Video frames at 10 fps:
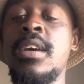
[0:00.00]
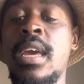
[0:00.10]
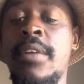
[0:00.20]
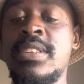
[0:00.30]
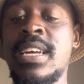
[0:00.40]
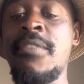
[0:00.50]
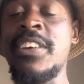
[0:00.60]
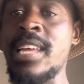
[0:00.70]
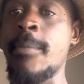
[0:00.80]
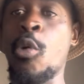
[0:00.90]
Understand?
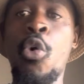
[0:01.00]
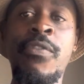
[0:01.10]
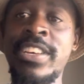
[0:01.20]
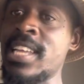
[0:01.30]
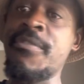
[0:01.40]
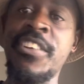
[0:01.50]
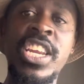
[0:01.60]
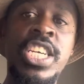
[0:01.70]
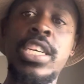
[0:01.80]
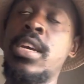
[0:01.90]
First time goal, first time
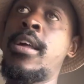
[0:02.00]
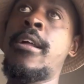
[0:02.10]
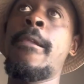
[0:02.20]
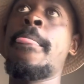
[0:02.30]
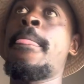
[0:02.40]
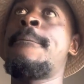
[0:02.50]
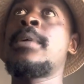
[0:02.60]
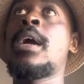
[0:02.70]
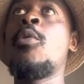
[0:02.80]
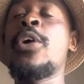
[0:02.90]
finish.
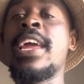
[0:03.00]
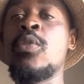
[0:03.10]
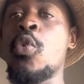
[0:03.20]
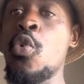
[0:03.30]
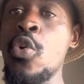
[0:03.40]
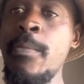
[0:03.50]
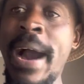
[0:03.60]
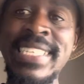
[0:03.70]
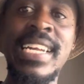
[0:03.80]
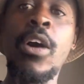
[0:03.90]
And we
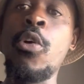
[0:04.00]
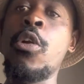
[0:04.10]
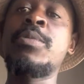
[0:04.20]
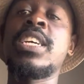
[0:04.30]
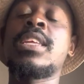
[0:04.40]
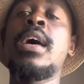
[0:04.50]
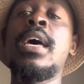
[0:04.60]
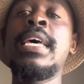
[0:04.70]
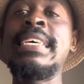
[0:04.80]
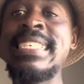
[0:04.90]
master glawe umjita.
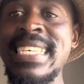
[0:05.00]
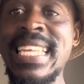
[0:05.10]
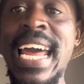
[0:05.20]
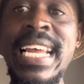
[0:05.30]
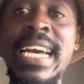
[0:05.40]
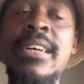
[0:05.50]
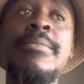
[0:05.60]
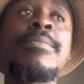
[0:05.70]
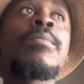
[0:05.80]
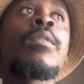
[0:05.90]
This is striker.
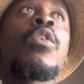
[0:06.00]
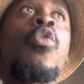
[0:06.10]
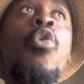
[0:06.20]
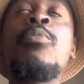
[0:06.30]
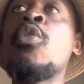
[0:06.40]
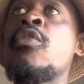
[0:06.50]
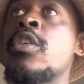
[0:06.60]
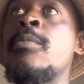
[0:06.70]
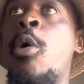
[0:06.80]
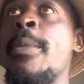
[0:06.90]

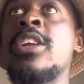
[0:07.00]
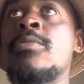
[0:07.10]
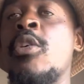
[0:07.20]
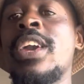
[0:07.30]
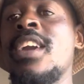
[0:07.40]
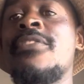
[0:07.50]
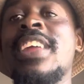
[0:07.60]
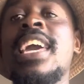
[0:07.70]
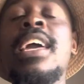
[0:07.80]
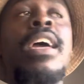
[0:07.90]
Umdu the moment about Kif
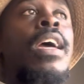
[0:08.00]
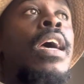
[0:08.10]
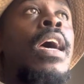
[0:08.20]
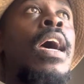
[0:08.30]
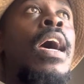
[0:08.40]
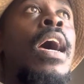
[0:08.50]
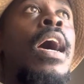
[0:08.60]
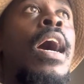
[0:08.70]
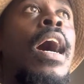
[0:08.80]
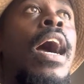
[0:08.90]
Nigga.
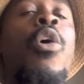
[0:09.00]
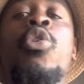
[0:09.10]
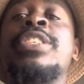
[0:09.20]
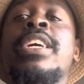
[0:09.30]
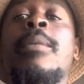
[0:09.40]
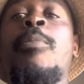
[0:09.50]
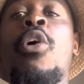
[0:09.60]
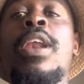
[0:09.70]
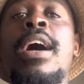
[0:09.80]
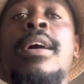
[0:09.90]
I hold the
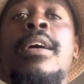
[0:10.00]
baller.